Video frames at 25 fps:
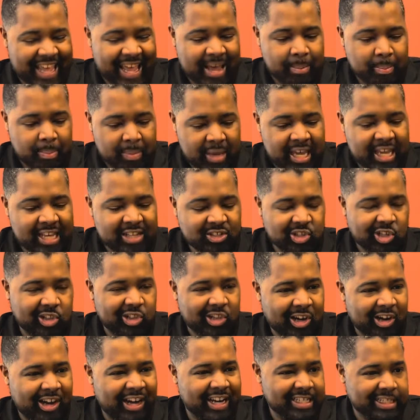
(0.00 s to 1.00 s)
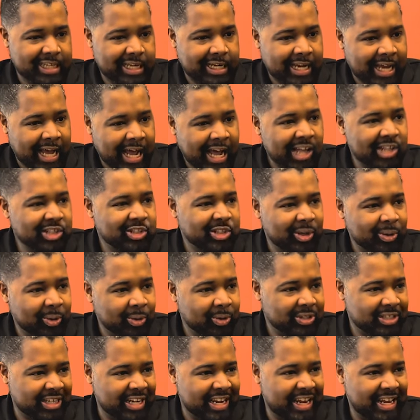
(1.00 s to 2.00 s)
that means that there is a
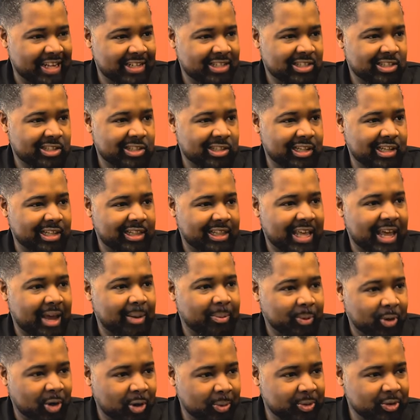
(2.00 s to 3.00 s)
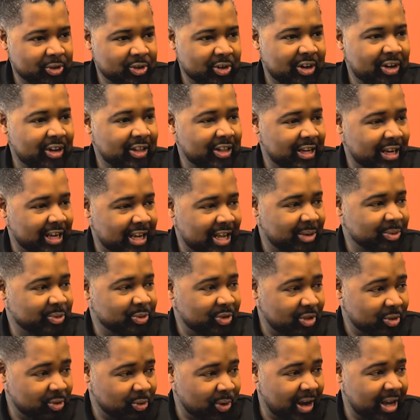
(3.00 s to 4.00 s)
non-zero chance that that perpetrator that comes
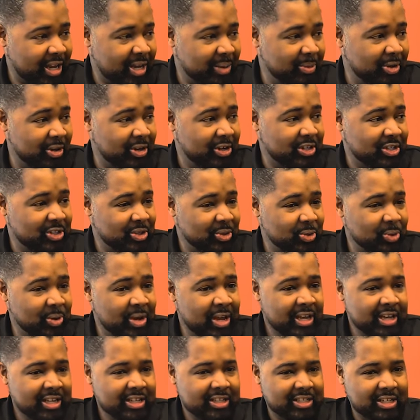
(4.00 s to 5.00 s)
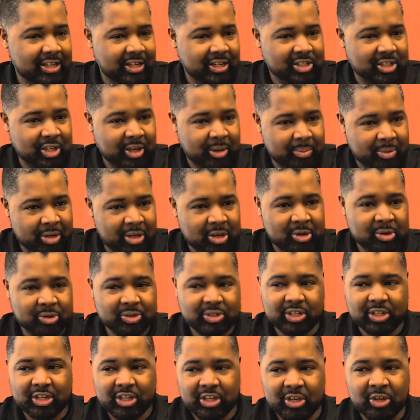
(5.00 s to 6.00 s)
from the white community to, to, to
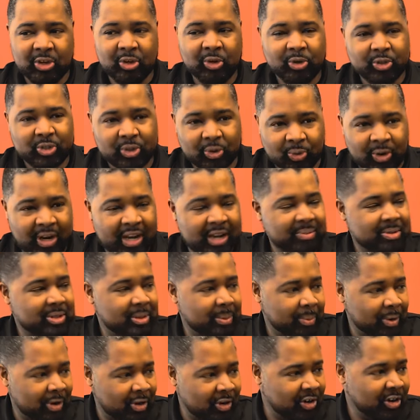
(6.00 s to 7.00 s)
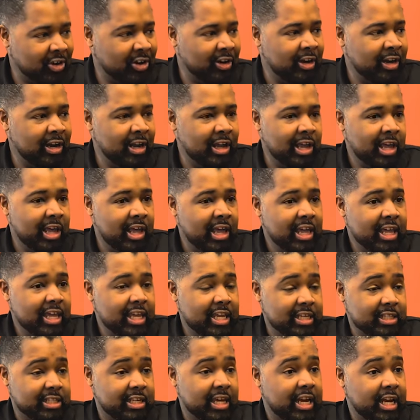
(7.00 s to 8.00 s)
abuse, to kill, to rape, to murder
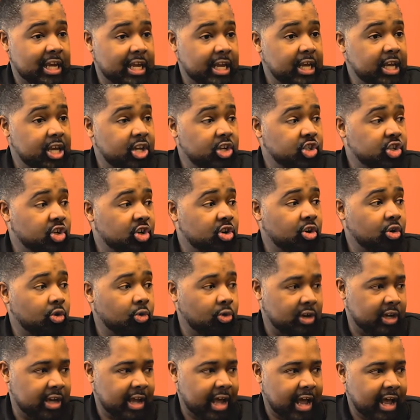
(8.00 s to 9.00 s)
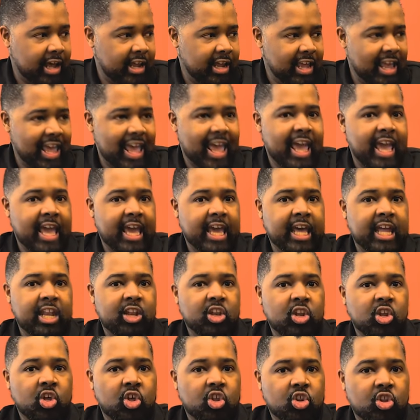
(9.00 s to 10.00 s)
is going to get injured or die.
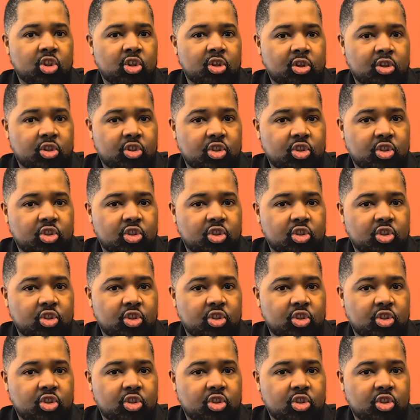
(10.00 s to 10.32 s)
And